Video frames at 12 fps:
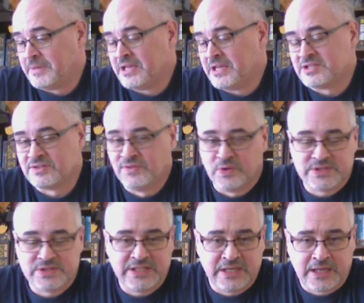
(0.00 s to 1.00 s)
ages
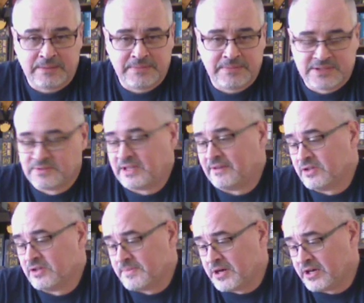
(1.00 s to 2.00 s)
14 and up. That's what they have
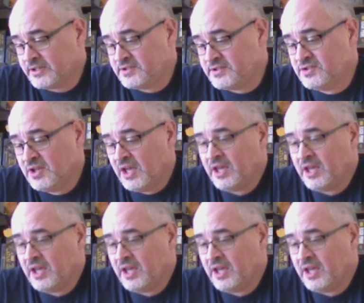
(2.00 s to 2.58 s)
on the box.